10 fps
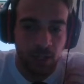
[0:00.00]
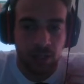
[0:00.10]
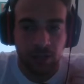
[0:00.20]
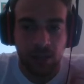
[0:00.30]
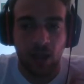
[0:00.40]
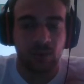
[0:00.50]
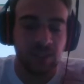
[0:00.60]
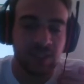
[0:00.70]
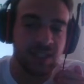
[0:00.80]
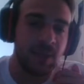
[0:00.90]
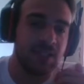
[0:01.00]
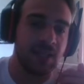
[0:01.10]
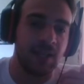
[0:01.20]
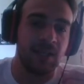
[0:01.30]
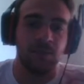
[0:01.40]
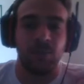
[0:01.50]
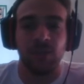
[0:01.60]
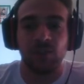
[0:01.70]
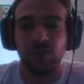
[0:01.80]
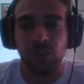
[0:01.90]
Now, this is basically the
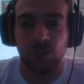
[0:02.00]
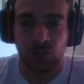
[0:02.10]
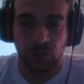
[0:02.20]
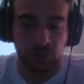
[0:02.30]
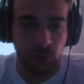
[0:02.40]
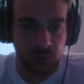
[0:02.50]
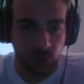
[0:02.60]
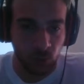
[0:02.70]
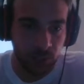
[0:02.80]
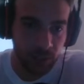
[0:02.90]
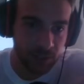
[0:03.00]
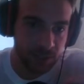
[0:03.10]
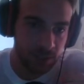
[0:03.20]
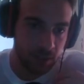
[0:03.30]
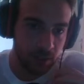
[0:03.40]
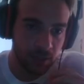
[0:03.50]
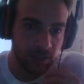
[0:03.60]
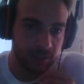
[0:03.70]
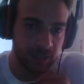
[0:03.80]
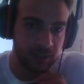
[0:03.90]
better version of Tombstalkers
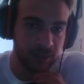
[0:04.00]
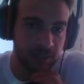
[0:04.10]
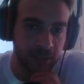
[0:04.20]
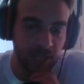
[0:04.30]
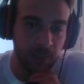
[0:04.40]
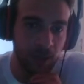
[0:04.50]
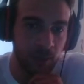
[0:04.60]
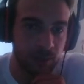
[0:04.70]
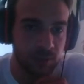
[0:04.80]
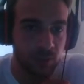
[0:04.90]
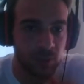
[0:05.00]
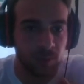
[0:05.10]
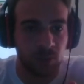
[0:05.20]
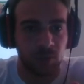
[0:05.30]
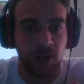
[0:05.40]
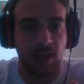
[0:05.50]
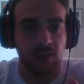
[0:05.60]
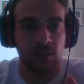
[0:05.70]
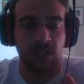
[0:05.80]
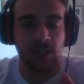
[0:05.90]
that came out with Modern
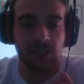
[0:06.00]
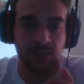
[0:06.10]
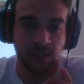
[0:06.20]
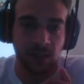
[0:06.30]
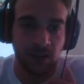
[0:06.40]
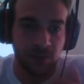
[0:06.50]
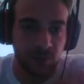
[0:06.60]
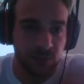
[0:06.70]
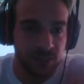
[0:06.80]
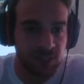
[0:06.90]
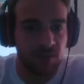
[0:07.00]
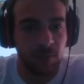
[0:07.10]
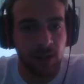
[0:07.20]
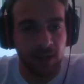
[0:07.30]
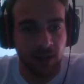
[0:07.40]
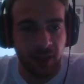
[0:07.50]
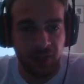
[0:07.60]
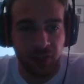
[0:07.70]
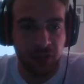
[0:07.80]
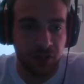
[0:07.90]
Horizon. It's for 7 mana
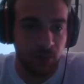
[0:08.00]
at 3/3,